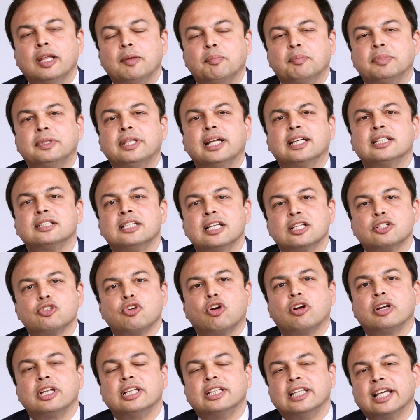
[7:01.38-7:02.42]
polyp that's
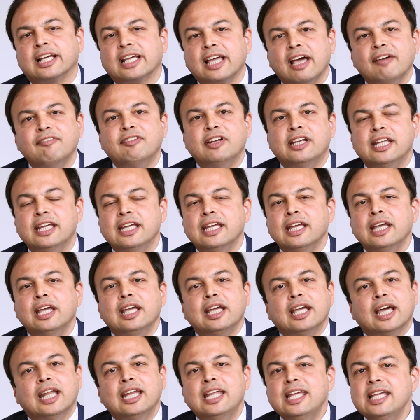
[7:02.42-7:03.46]
distorting the cavity,
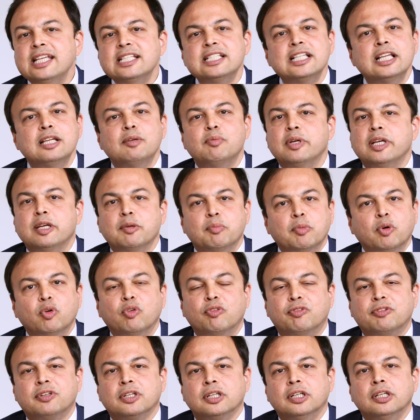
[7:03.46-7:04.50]
can easily be
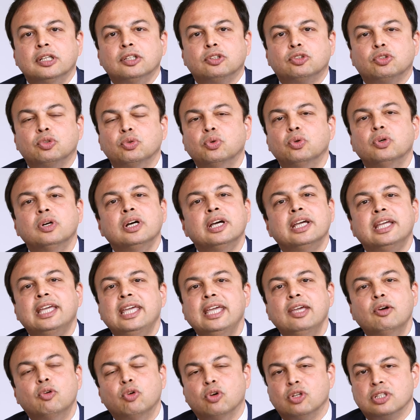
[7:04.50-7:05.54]
removed through
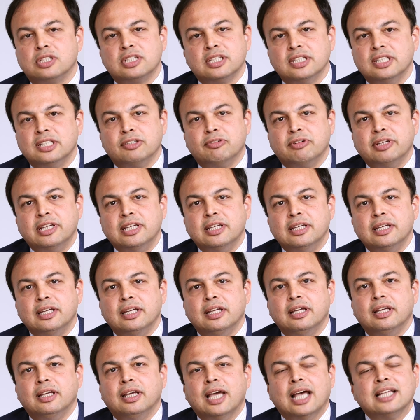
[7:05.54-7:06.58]
keyhole surgery
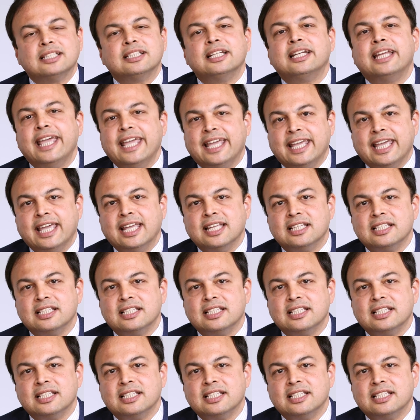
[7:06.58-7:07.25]
as a day